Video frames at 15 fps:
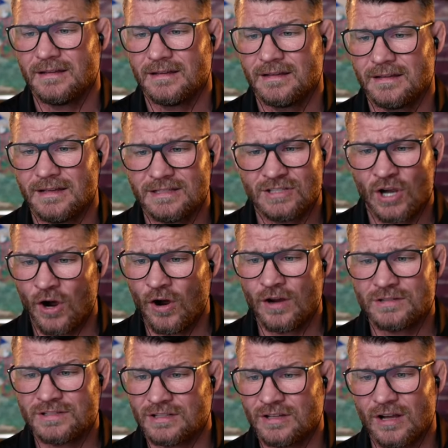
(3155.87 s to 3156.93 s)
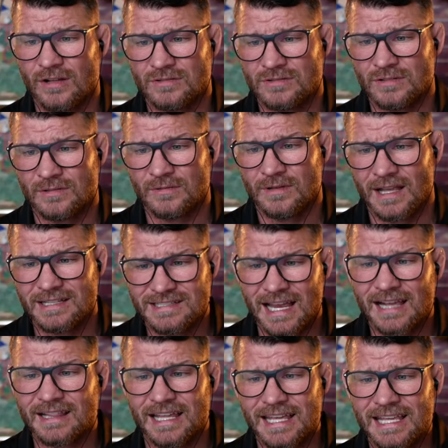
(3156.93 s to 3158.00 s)
It's hard to not to.
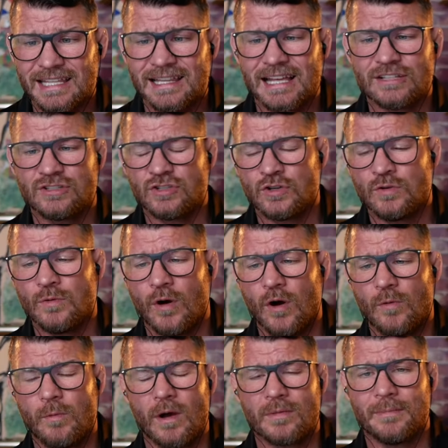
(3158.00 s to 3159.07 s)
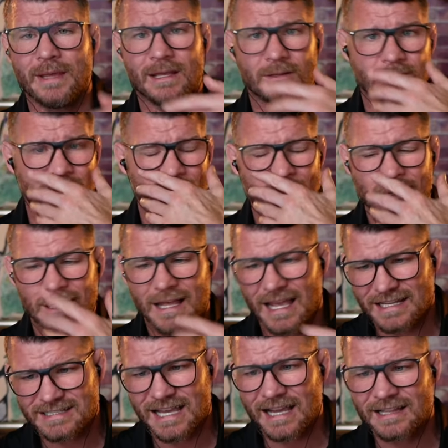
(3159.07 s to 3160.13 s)
Exactly. Eat like two or one meals.
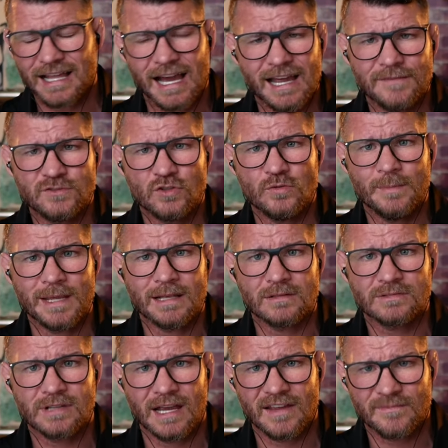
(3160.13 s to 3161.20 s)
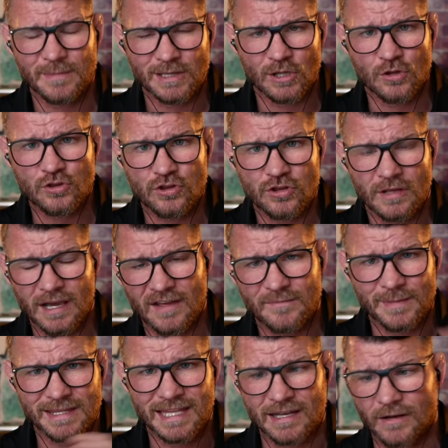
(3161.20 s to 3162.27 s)
Exactly. I have two meals. I have my lunch. I have
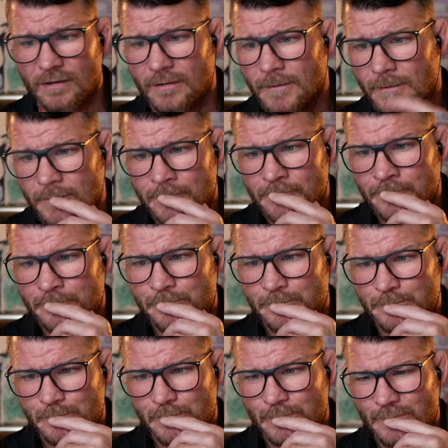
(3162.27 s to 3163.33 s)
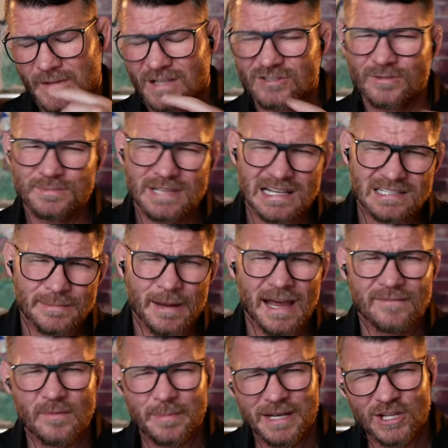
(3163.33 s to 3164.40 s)
my dinner. Sometimes I might
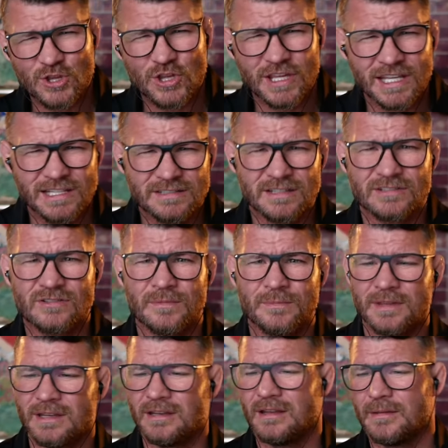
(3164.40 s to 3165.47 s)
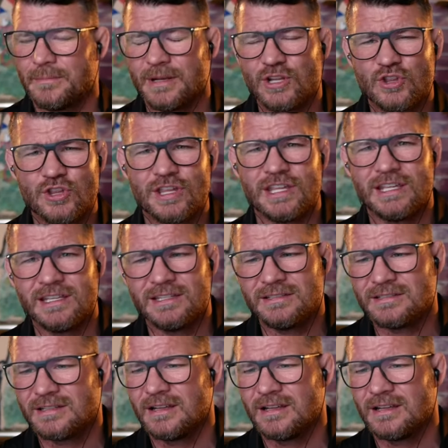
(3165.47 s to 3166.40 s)
have a bit of cheese or something. A bit of cheese.